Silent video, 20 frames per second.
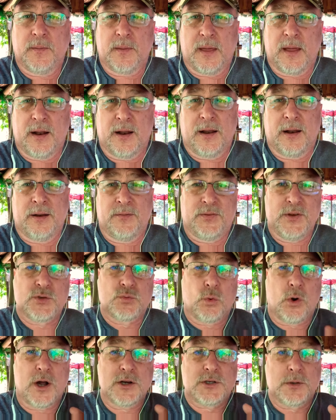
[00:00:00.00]
and if he's
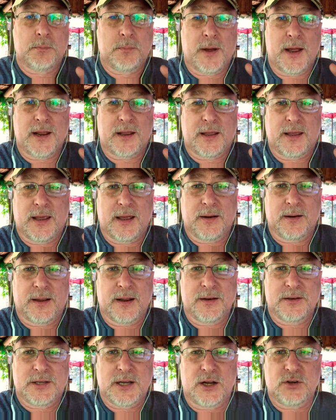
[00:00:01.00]
watching, Mike, get
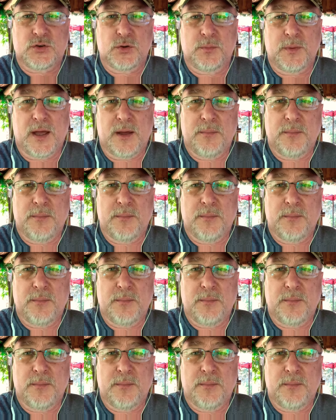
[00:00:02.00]
get in touch with me.